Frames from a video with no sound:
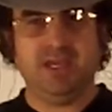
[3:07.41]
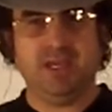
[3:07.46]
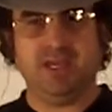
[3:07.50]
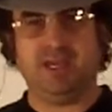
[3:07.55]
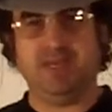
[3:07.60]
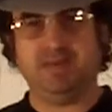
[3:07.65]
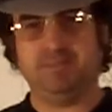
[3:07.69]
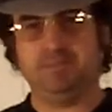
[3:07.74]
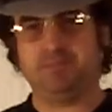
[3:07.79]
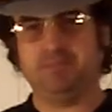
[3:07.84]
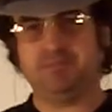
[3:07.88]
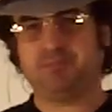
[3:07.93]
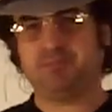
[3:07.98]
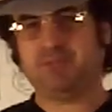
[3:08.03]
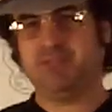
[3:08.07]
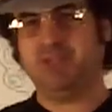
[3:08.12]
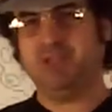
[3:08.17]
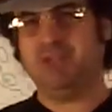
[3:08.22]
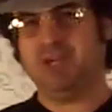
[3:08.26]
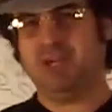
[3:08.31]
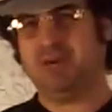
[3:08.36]
And
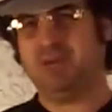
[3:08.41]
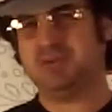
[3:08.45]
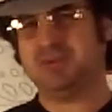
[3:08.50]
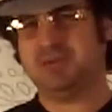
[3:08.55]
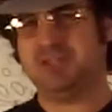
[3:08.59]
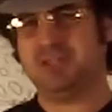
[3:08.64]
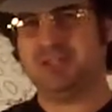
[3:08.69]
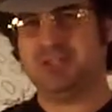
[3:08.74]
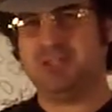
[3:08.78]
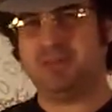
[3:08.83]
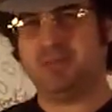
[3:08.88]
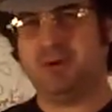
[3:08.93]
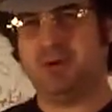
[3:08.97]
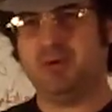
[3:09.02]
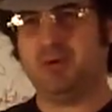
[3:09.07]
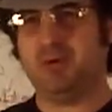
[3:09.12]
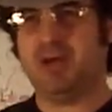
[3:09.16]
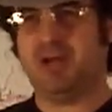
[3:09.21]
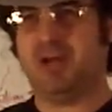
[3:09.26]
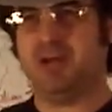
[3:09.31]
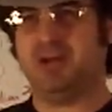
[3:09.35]
I was thinking
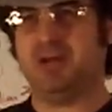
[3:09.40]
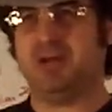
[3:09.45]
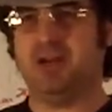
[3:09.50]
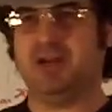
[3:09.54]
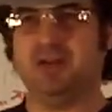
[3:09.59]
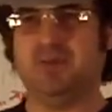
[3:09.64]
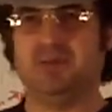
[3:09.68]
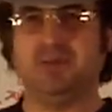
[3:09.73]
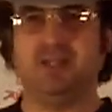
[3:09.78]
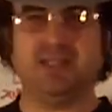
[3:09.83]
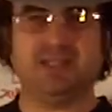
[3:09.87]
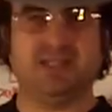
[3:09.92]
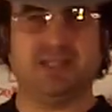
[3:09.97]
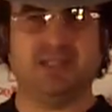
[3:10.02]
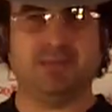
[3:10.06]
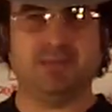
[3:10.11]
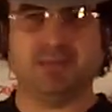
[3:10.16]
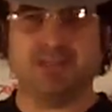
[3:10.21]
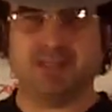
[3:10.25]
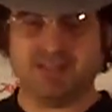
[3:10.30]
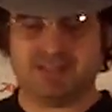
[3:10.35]
about, well, how do we get
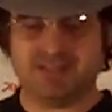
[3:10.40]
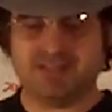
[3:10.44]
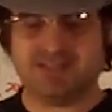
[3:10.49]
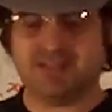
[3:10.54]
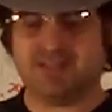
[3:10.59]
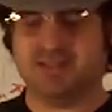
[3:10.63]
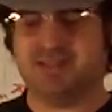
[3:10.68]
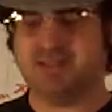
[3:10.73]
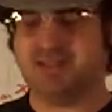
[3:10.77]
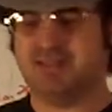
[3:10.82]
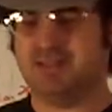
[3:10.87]
there? But let's